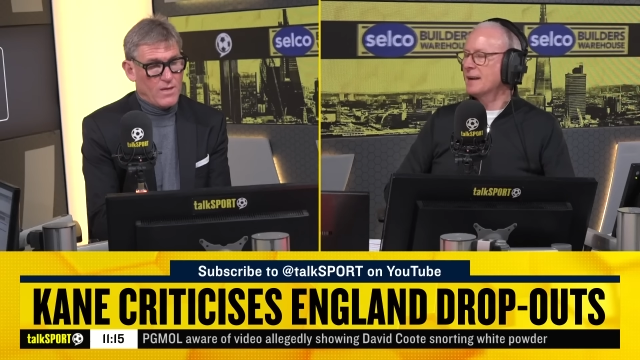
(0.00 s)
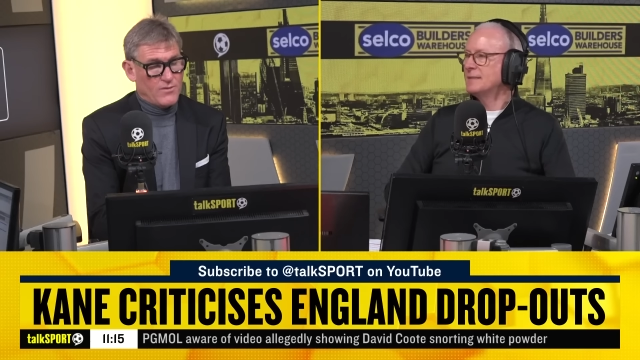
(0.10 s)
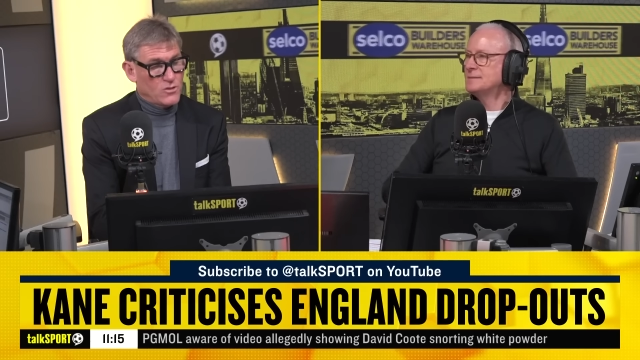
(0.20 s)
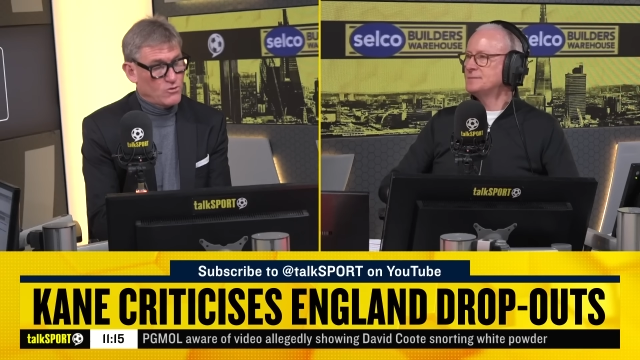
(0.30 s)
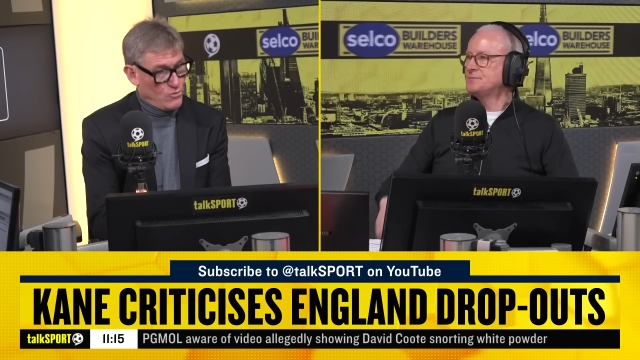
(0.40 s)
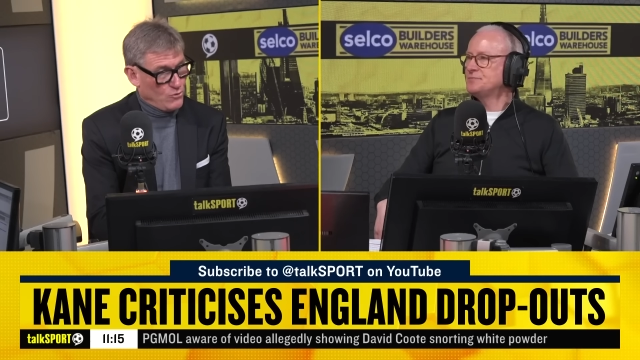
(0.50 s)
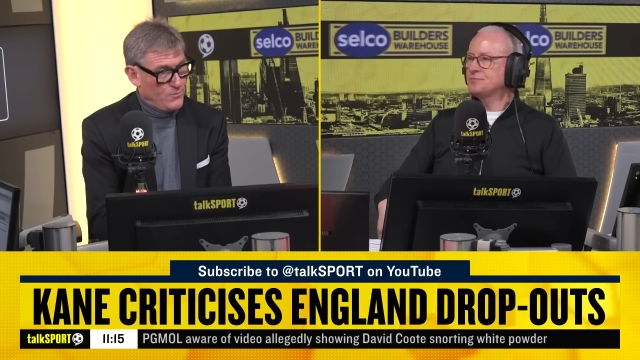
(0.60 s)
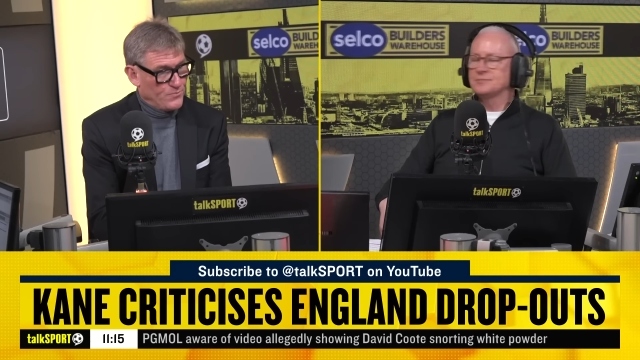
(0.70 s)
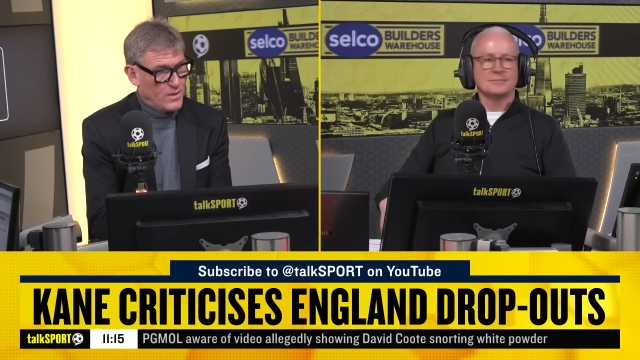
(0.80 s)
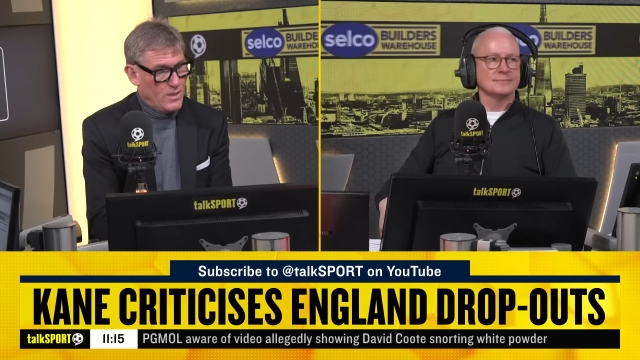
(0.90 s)
Speaker 1: mouth is true.
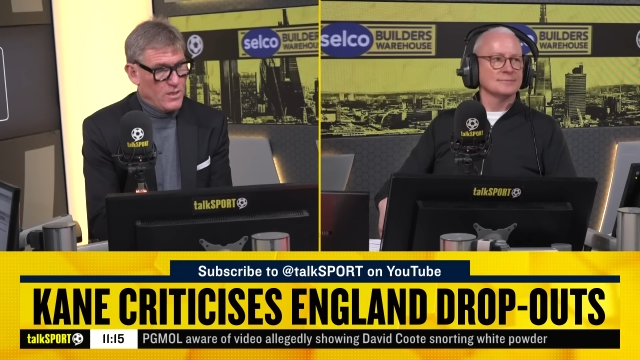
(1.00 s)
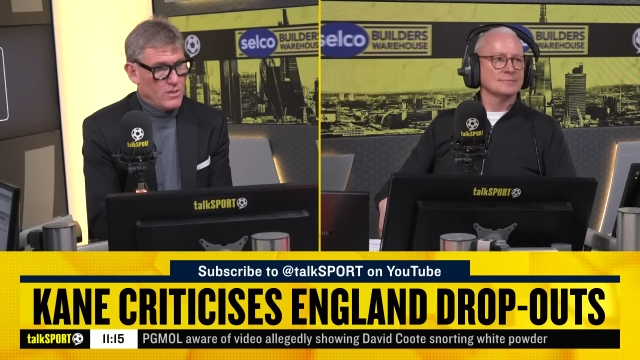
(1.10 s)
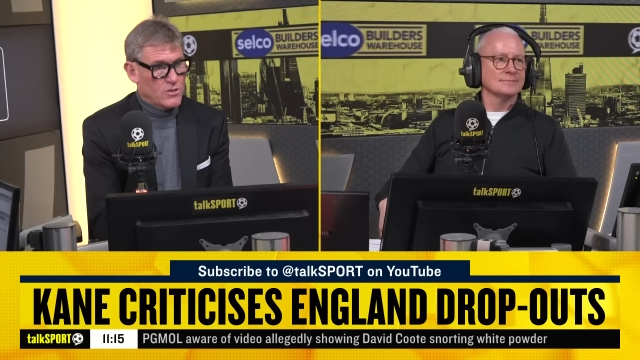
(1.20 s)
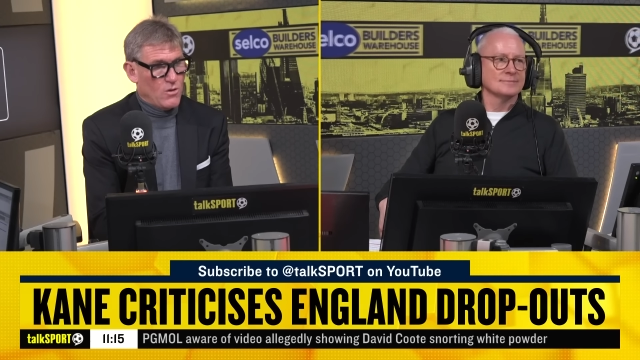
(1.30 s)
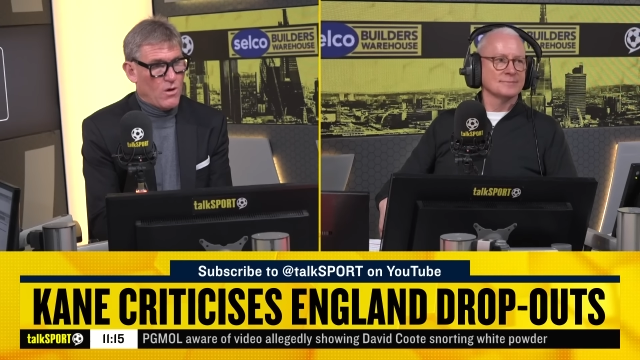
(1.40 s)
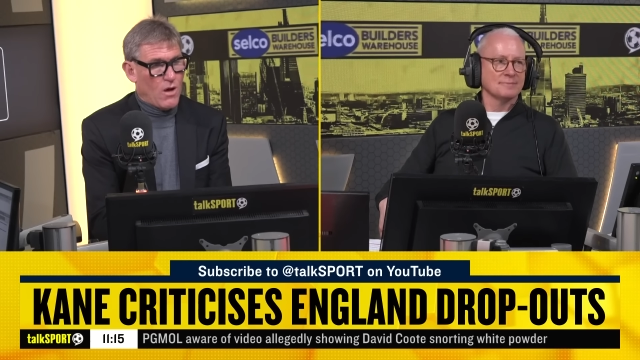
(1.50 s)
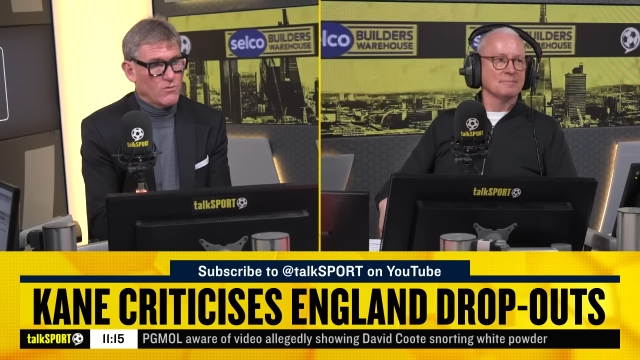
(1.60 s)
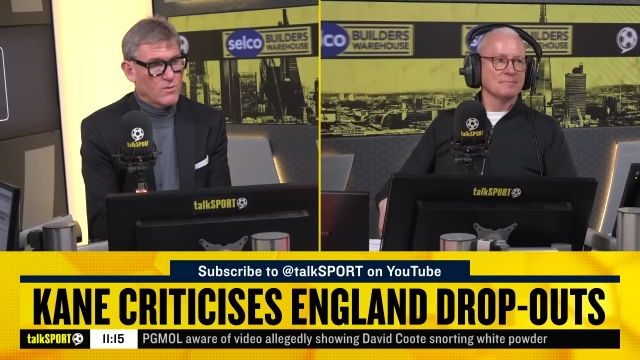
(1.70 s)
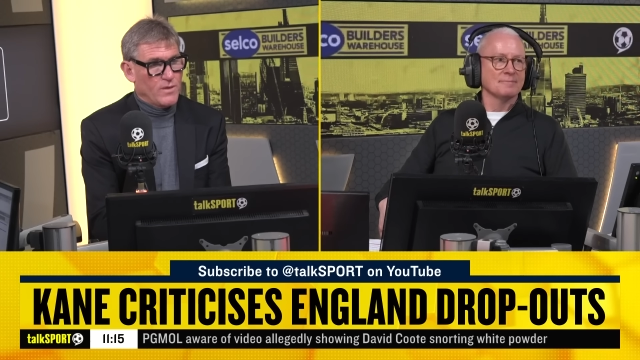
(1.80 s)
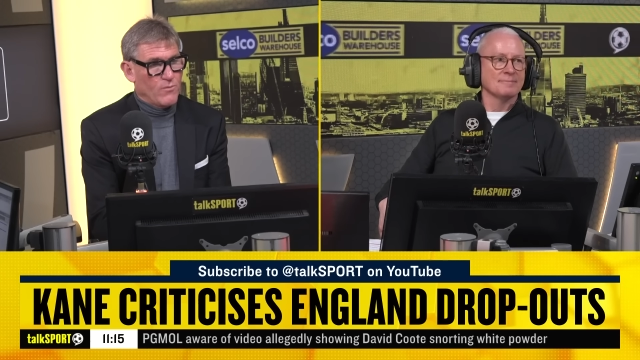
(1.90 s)
So
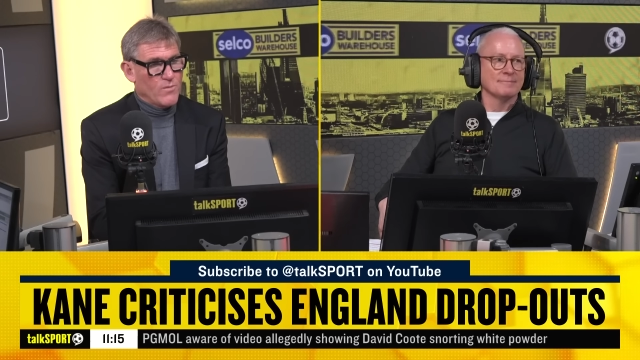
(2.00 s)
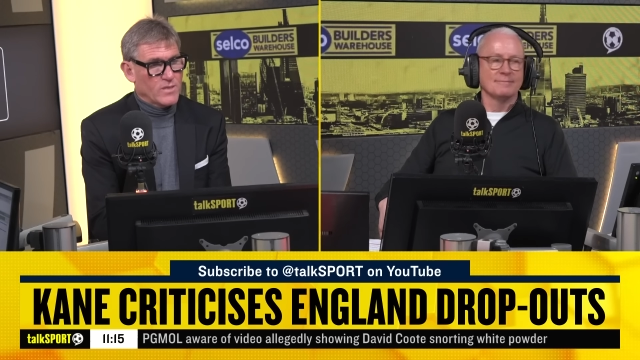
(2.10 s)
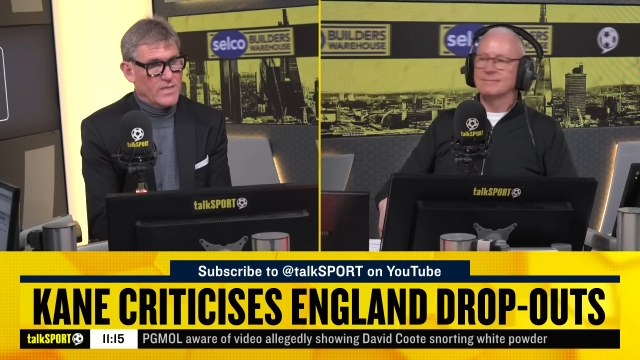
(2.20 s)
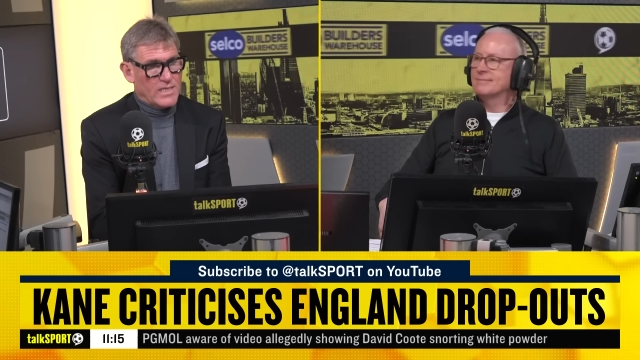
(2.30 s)
ultimately, we must